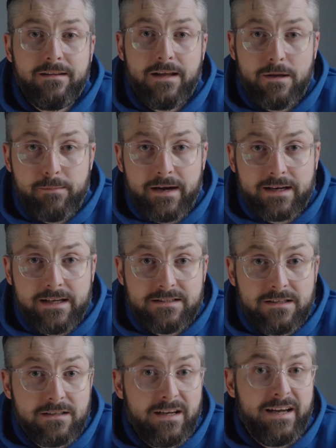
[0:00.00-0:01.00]
they're
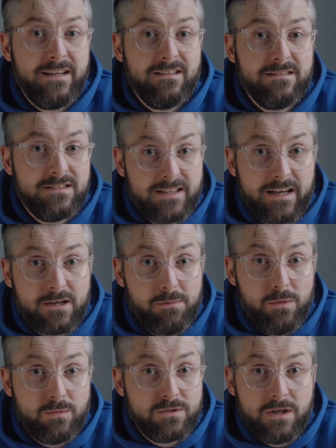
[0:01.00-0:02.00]
magnetic and stackable.
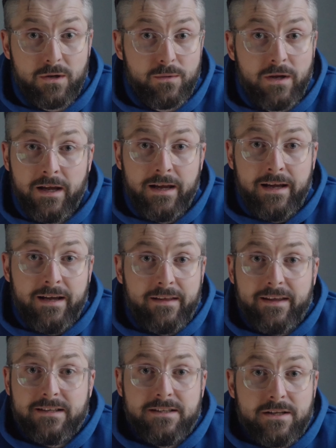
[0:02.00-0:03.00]
So
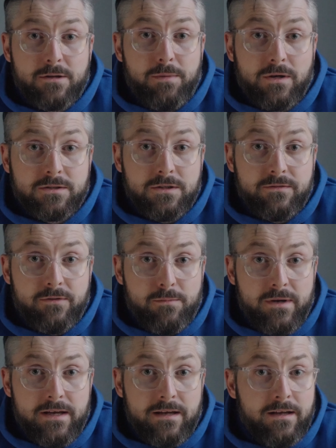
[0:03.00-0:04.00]
they tick the boxes for
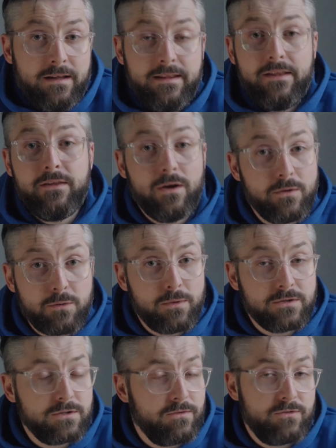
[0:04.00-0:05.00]
me. They're the only
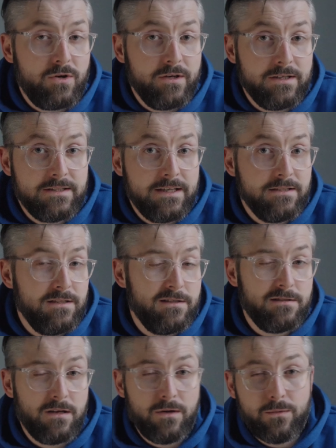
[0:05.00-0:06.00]
ones I've tried and tested,
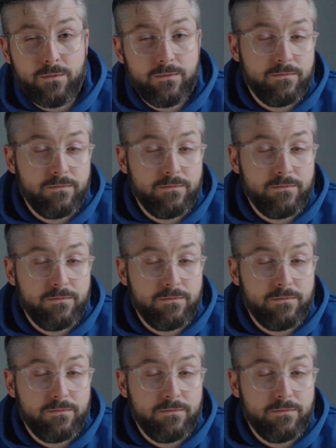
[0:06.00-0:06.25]
so